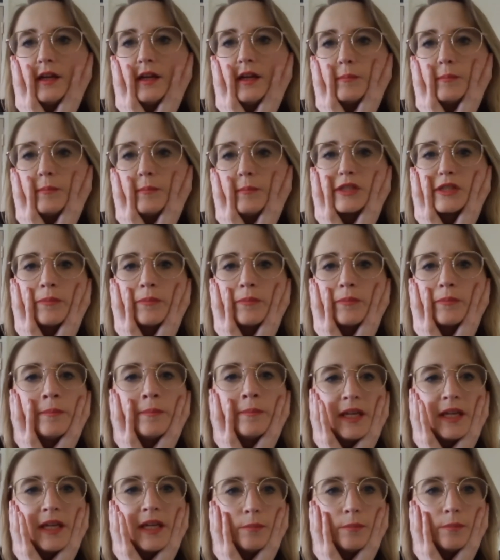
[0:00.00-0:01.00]
something
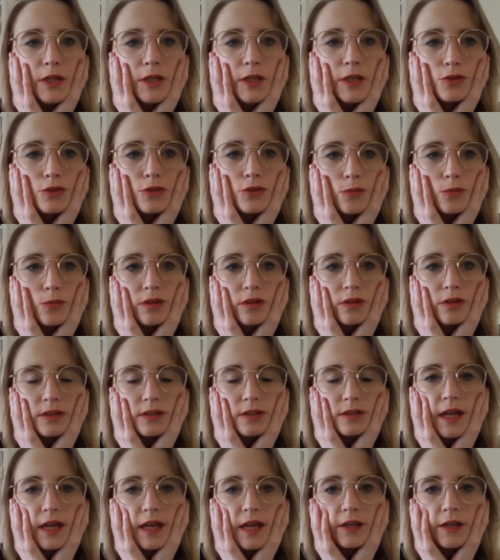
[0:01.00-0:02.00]
being mutual,
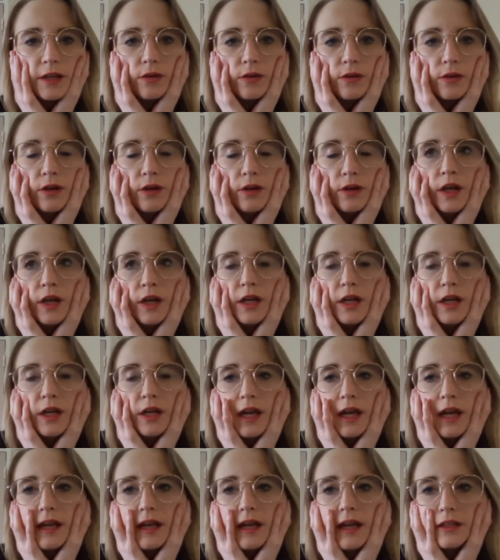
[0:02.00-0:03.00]
like,
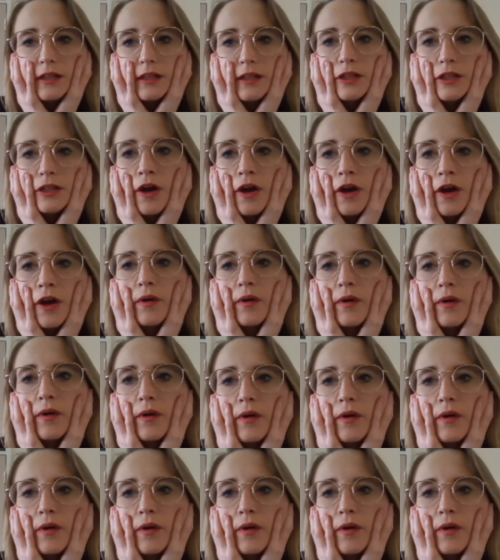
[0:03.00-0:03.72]
you know,